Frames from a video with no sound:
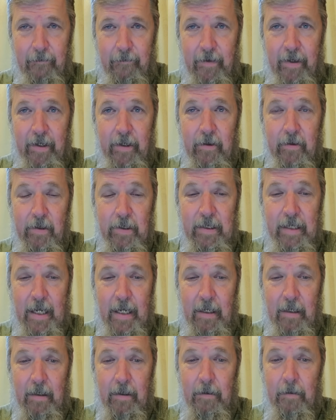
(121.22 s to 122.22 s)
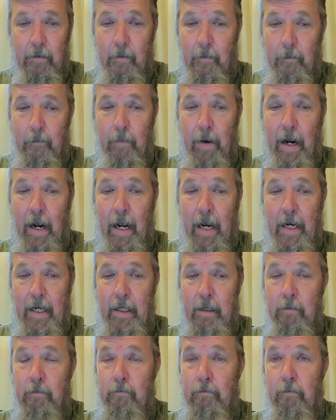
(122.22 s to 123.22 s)
figures that
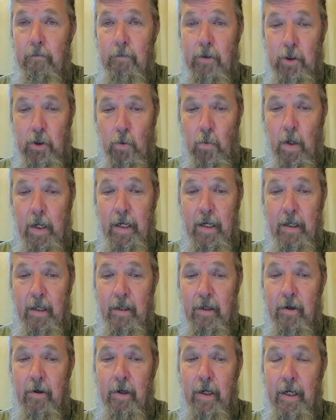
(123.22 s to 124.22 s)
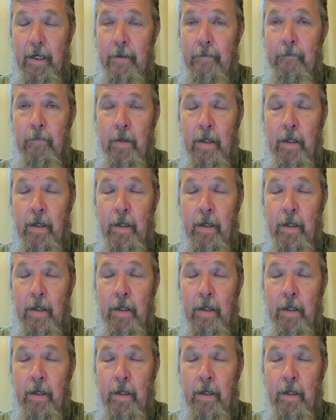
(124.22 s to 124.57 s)
by 2030,